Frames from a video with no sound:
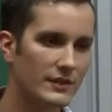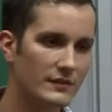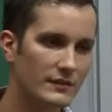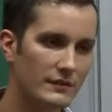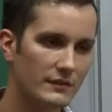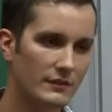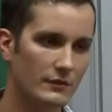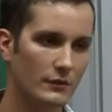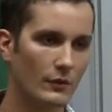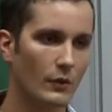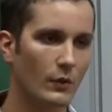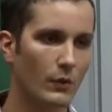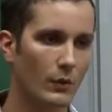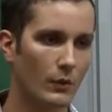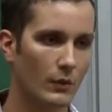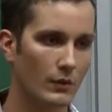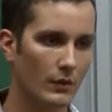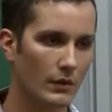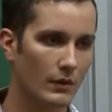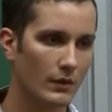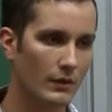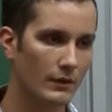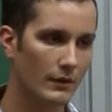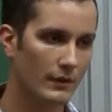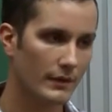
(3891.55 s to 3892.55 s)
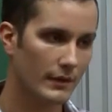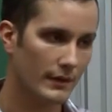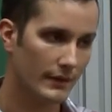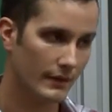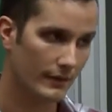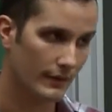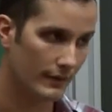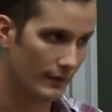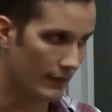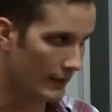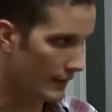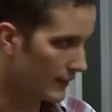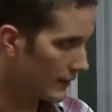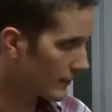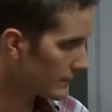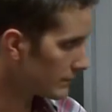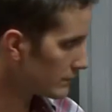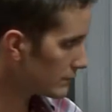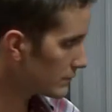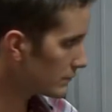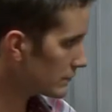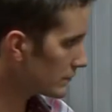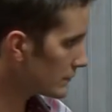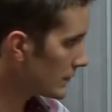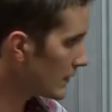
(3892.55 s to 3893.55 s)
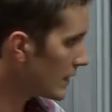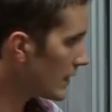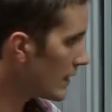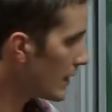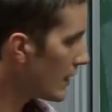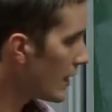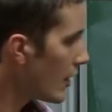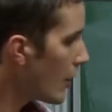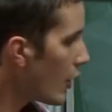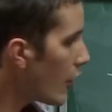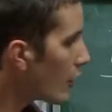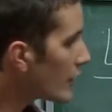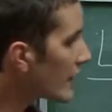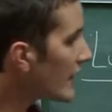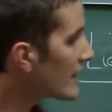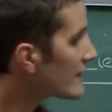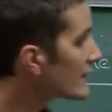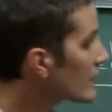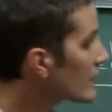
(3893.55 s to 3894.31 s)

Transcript: this is a whole thing. Okay,